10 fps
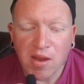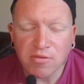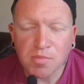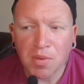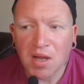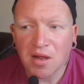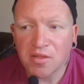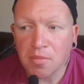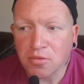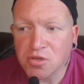He was part
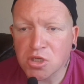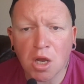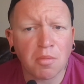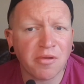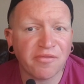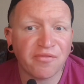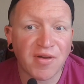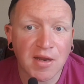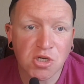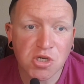of the most dominant
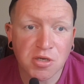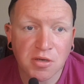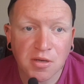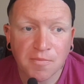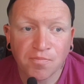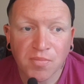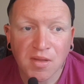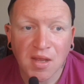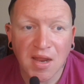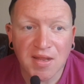faction
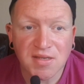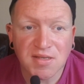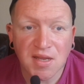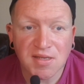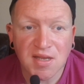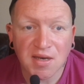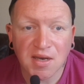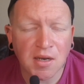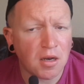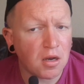NXT has had
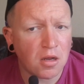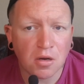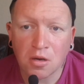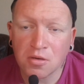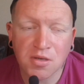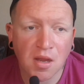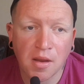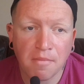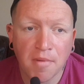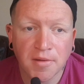in a long
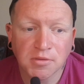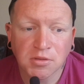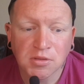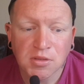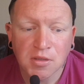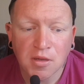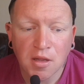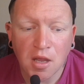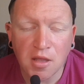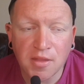time,
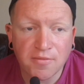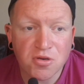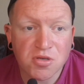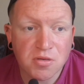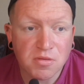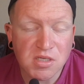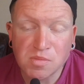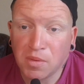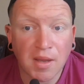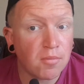and they've just
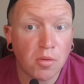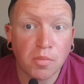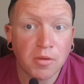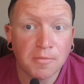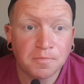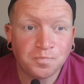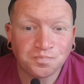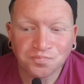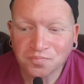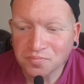split him up.
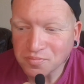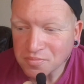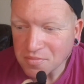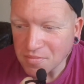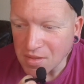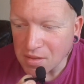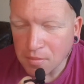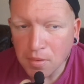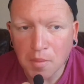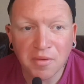
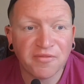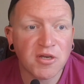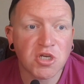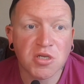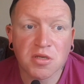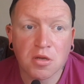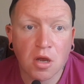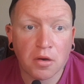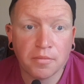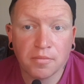Bobby Fischer's
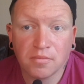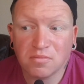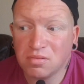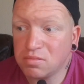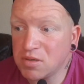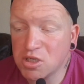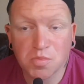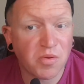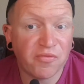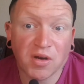gone, he's
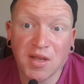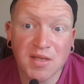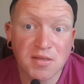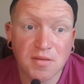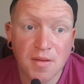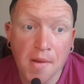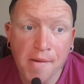just been released.